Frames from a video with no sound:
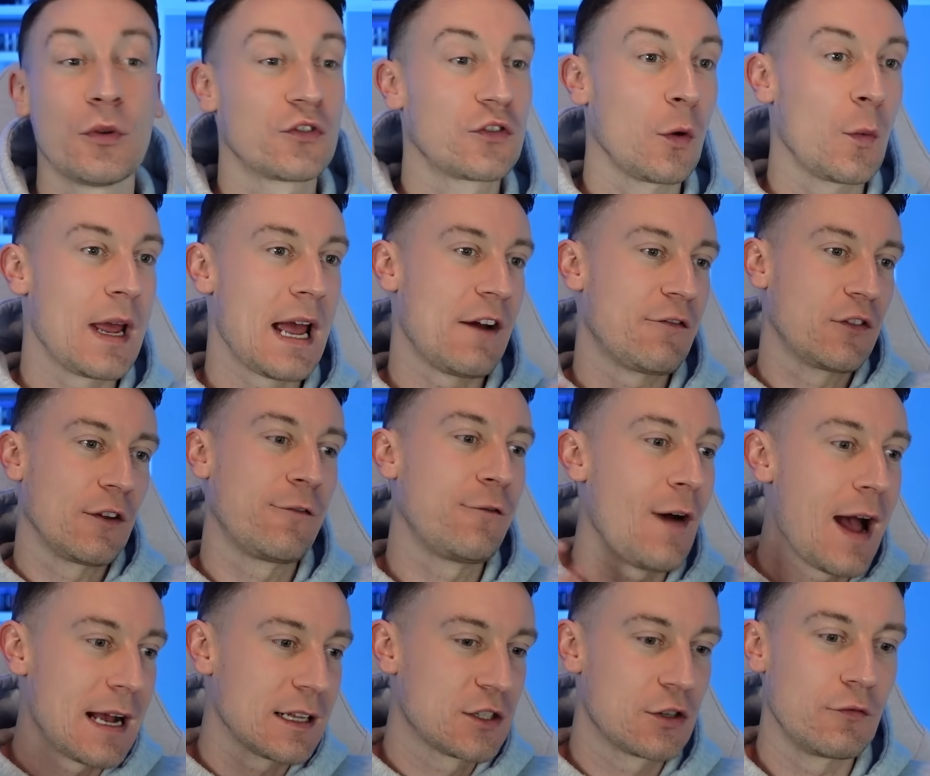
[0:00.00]
So we have to
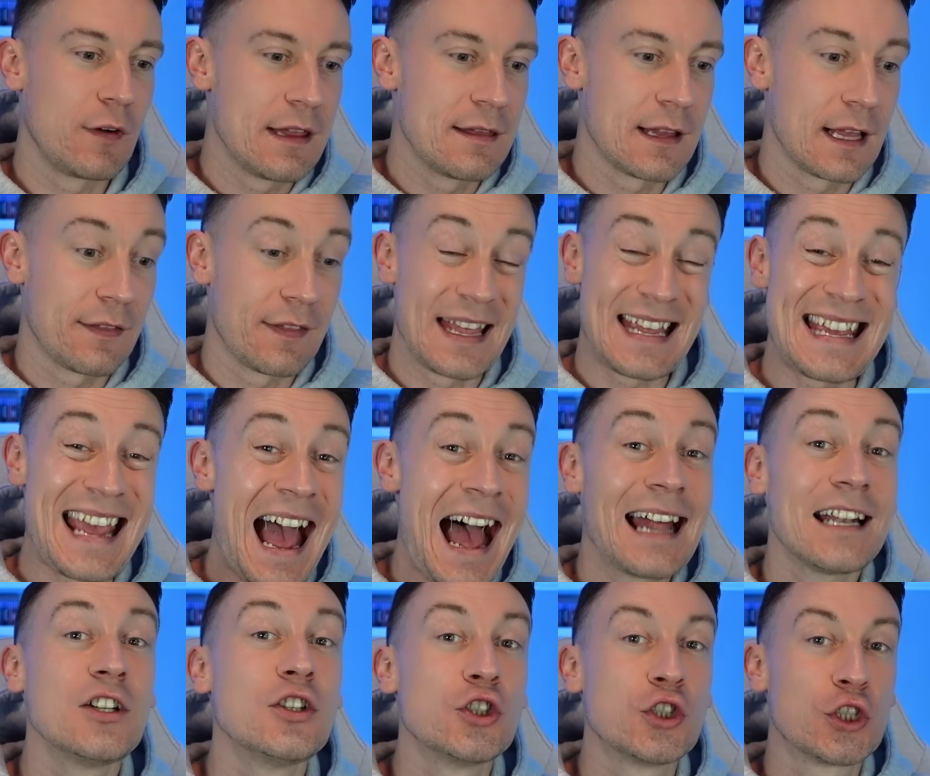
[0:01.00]
factor in that they
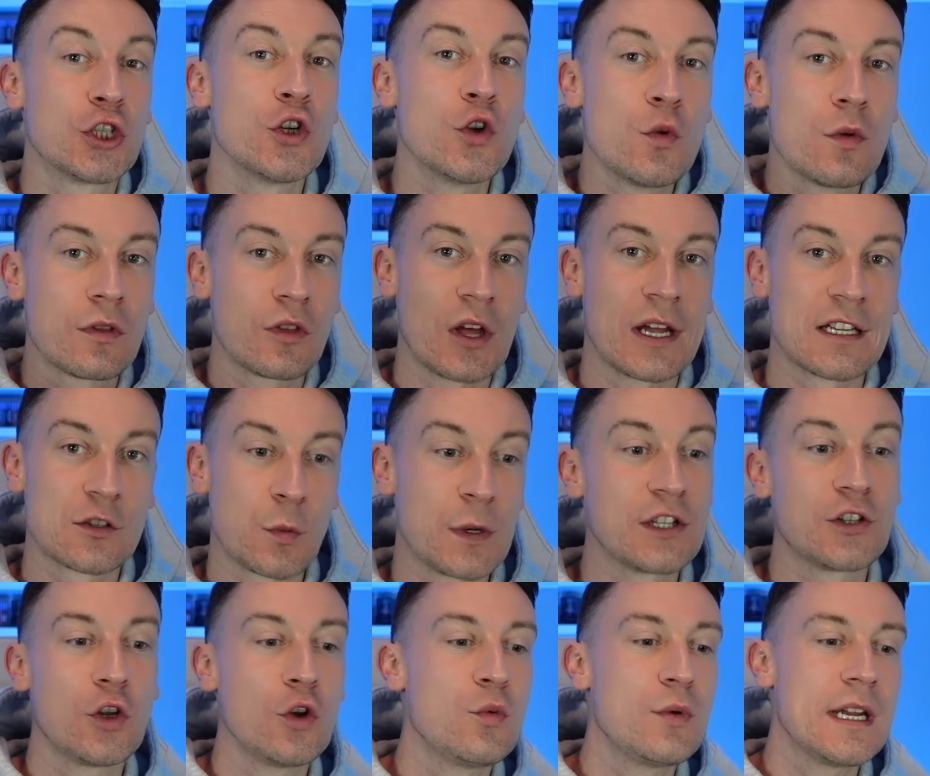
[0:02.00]
can do things. We
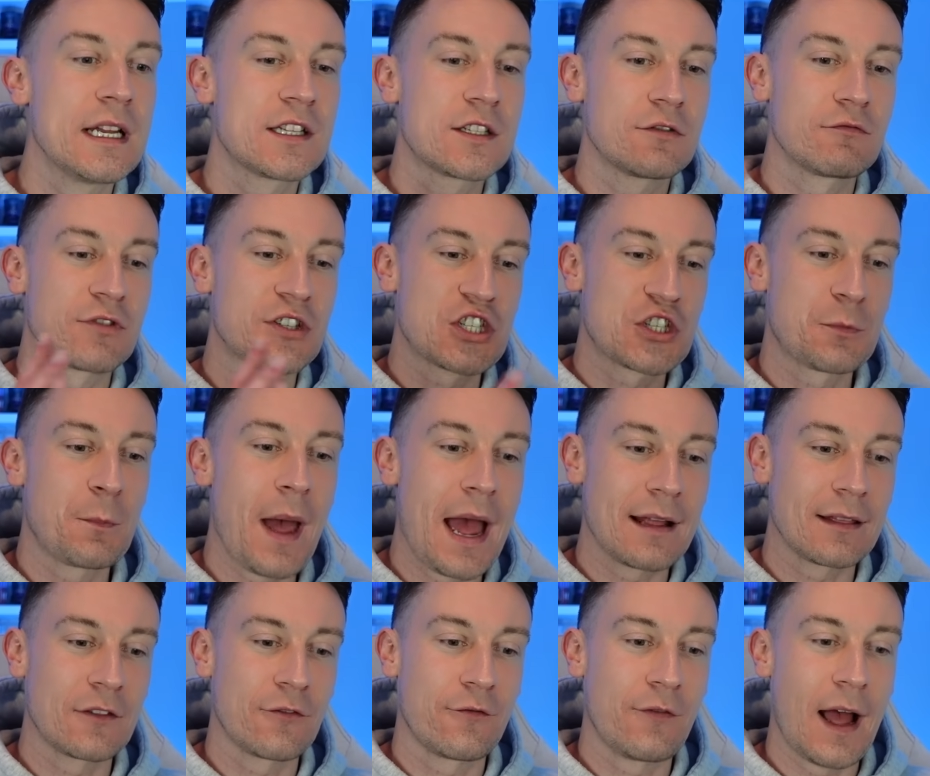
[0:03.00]
do need to
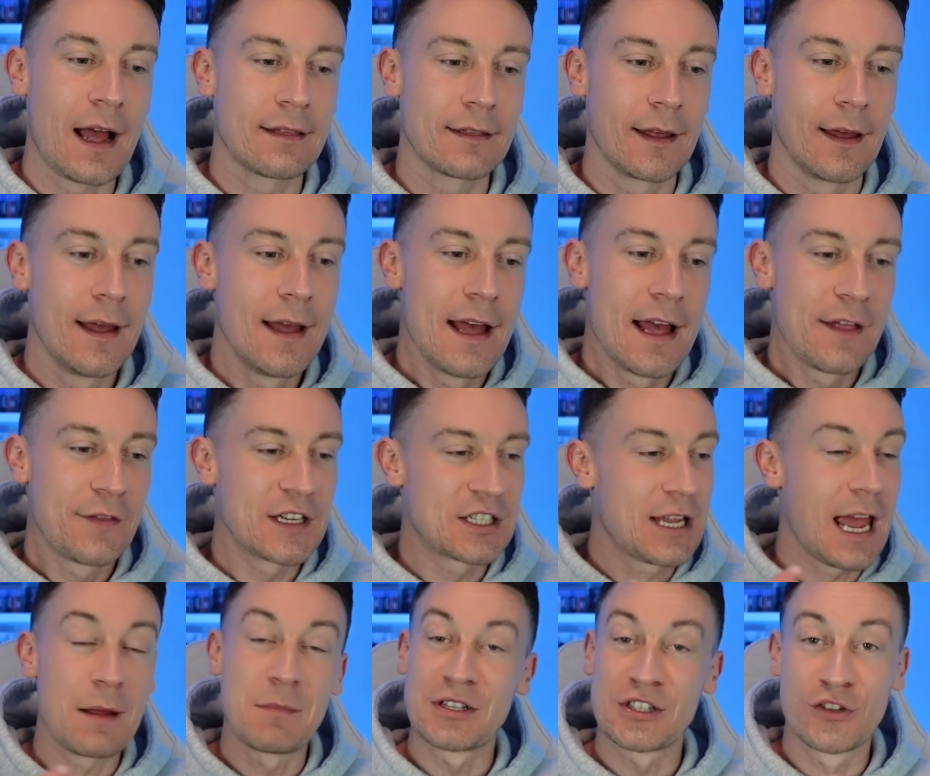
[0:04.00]
respect the fact that this
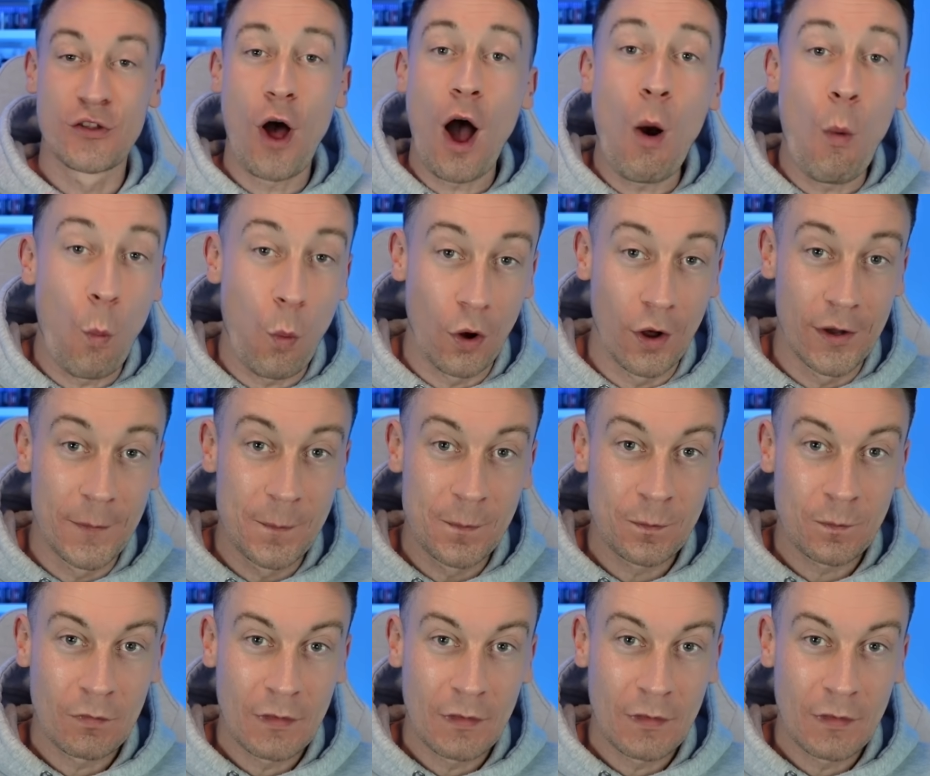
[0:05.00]
game is not won.